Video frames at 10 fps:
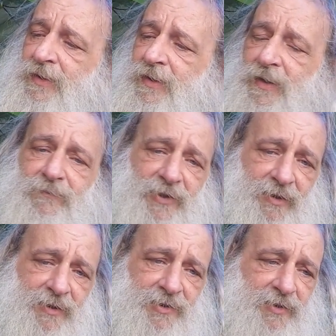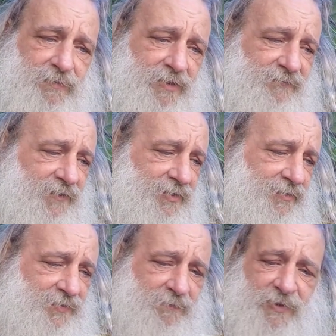I've been lazy about
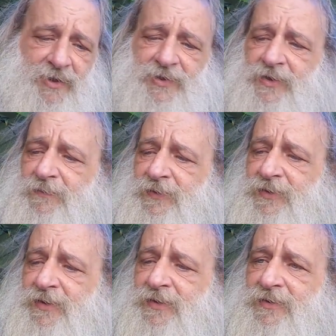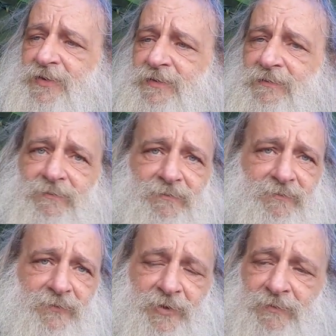videos the past couple of years,
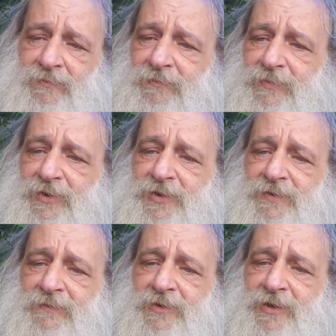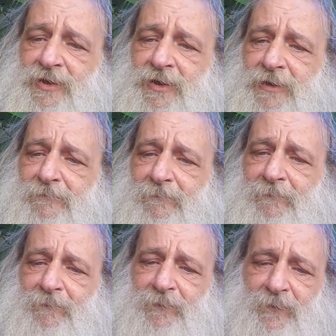and well, this is what you get.
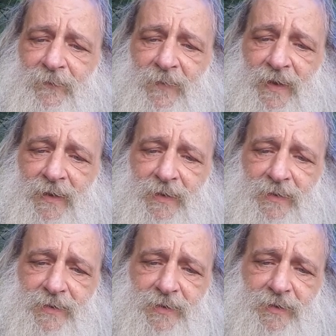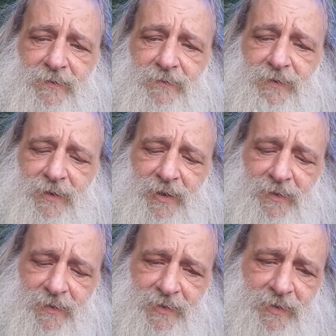So we'll
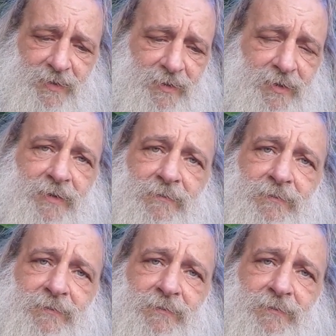holler at y'all later.